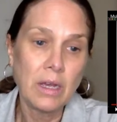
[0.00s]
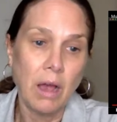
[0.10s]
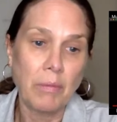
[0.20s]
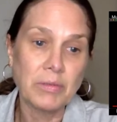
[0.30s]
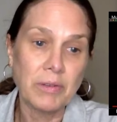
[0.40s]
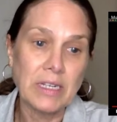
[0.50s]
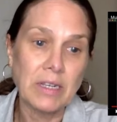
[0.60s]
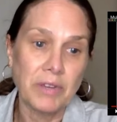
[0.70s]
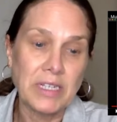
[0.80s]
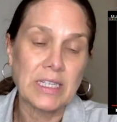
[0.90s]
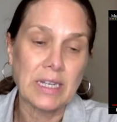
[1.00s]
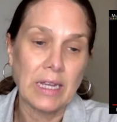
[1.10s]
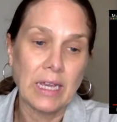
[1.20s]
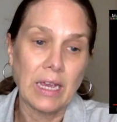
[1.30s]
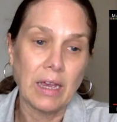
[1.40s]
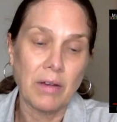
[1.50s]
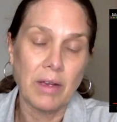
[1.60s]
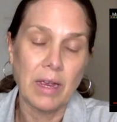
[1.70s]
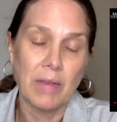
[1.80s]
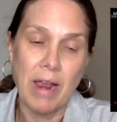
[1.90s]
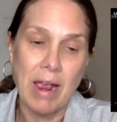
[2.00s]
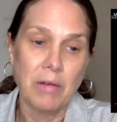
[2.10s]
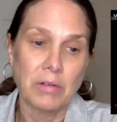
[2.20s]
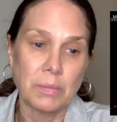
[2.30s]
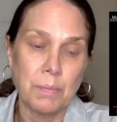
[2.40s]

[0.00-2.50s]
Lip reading: I was reading recently around